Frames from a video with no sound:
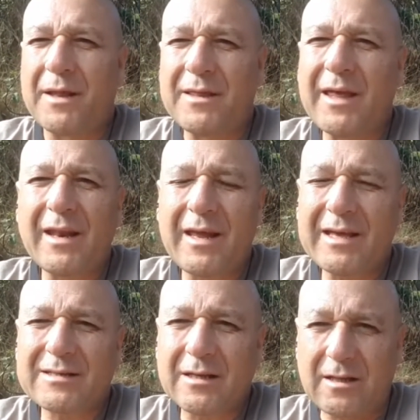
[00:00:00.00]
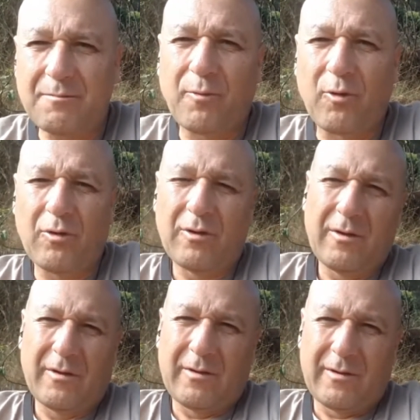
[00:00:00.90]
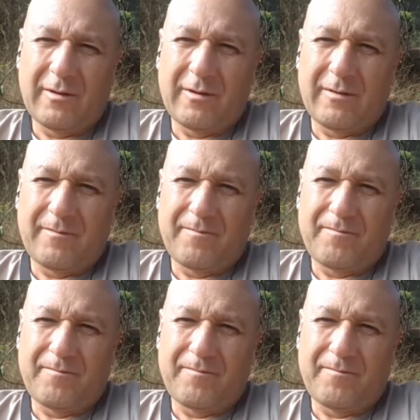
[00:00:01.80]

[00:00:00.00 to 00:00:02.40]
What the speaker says: And we need to start learning that type